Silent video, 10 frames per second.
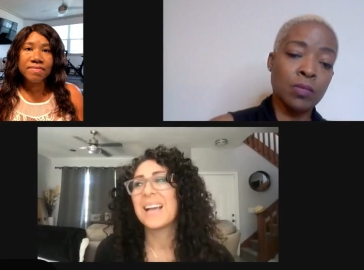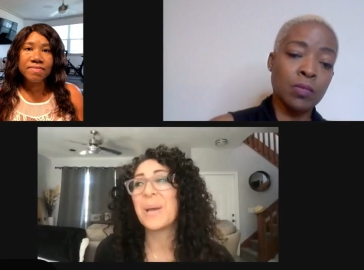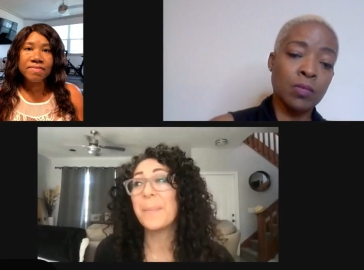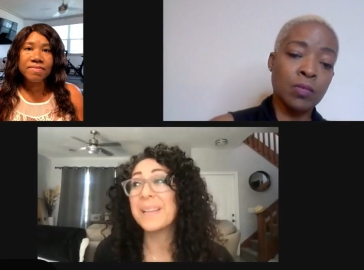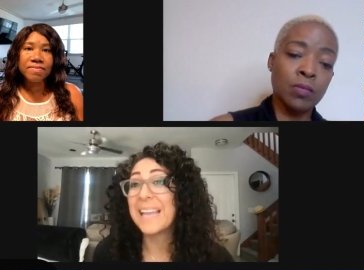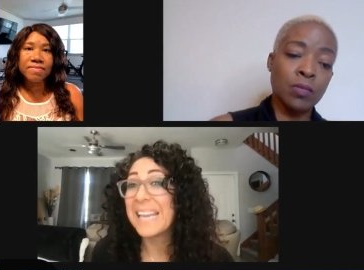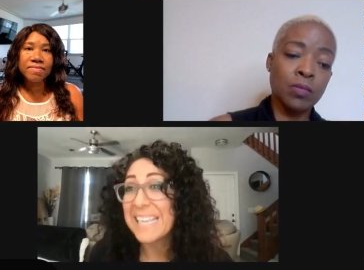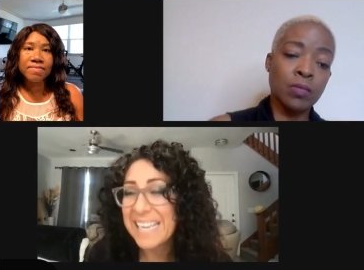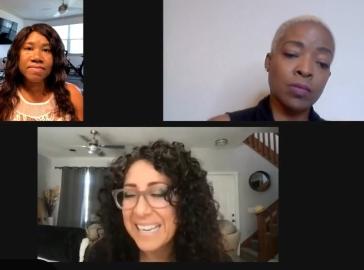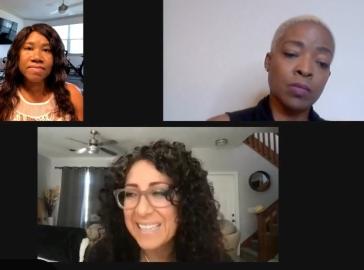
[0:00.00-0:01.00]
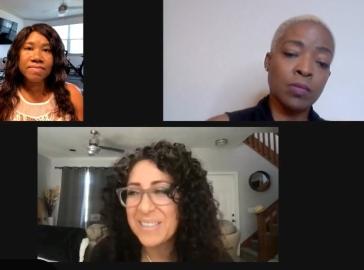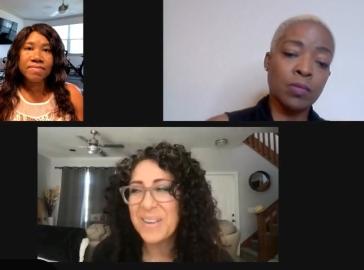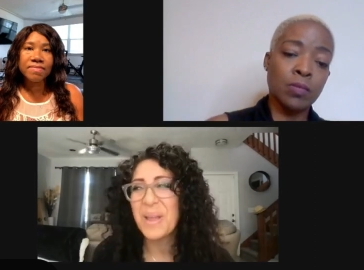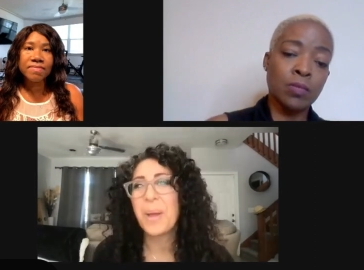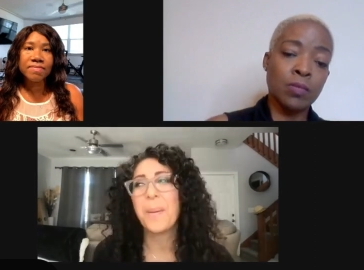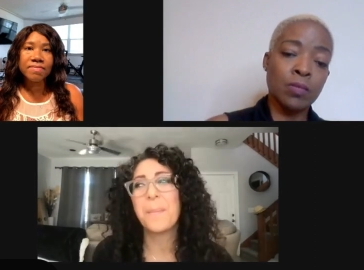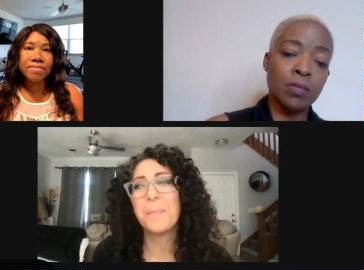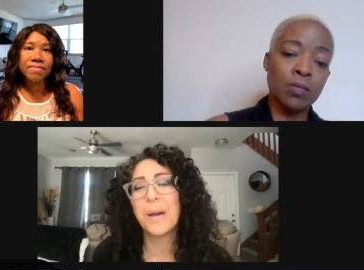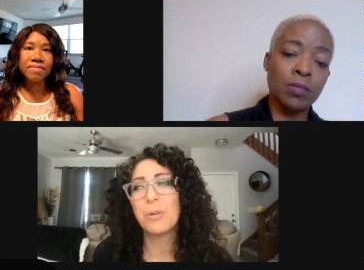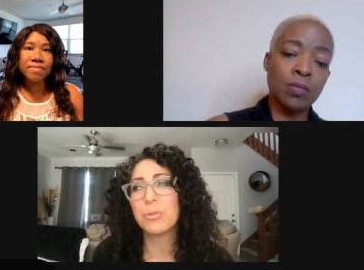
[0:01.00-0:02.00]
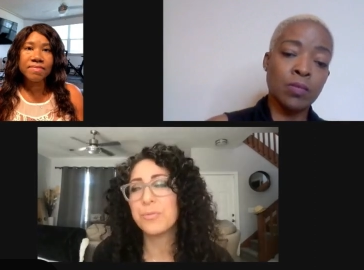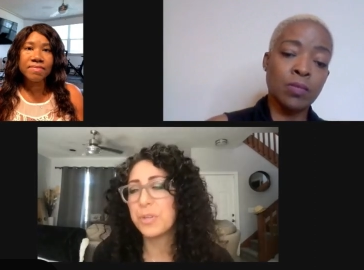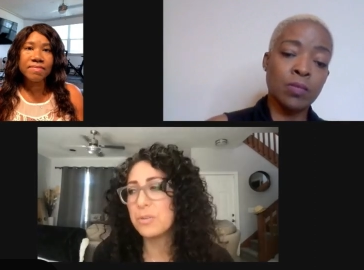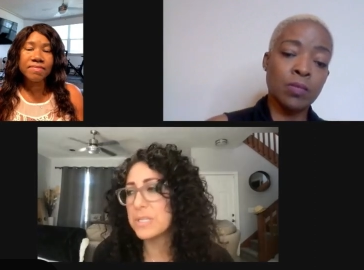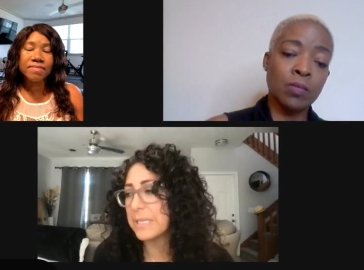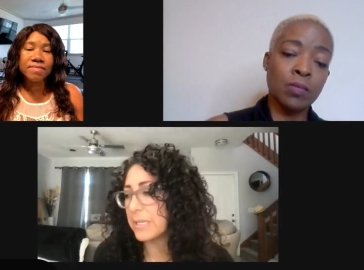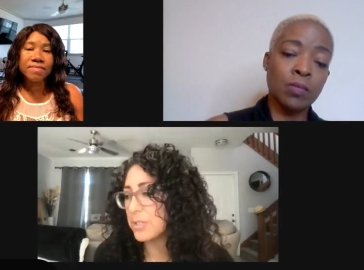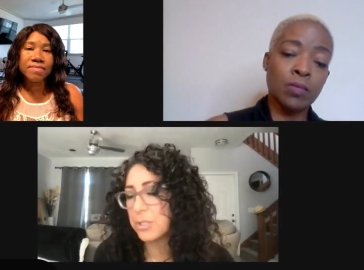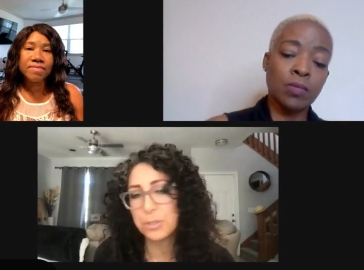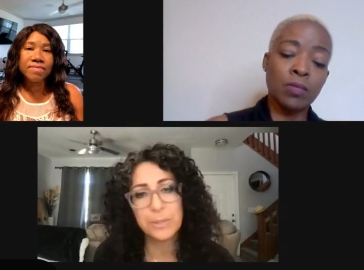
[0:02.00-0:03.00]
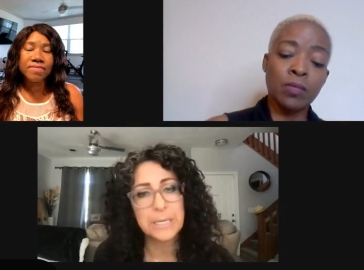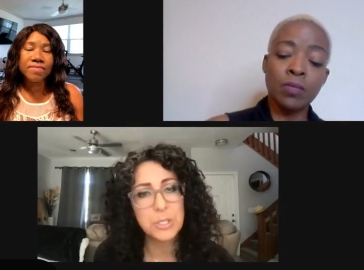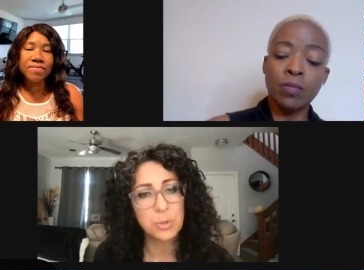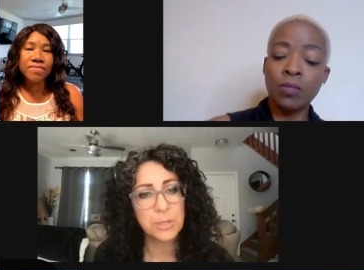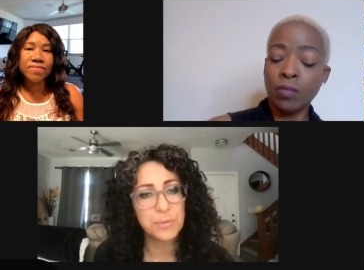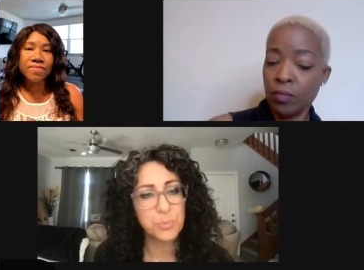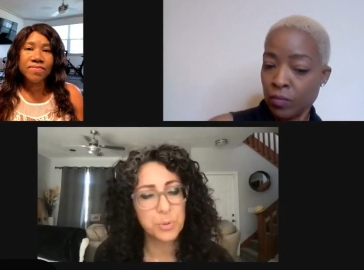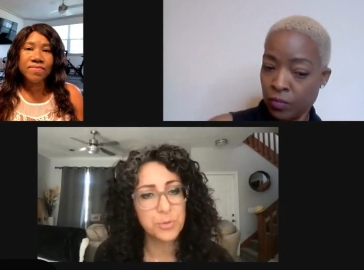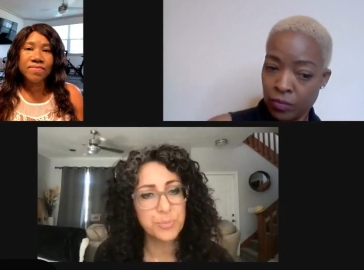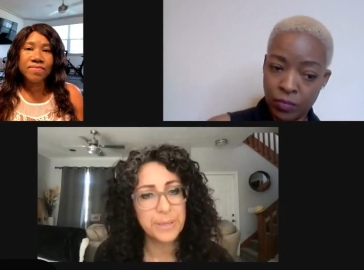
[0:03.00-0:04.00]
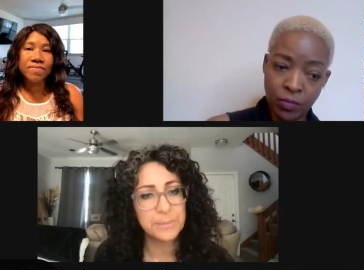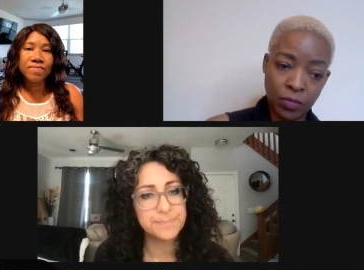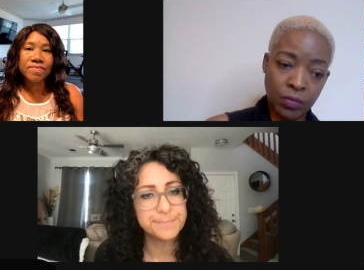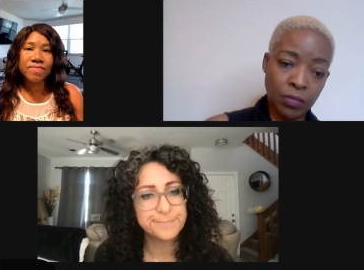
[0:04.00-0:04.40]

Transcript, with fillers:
Speaker 1: complaining, but refusing to do any sort of improvement.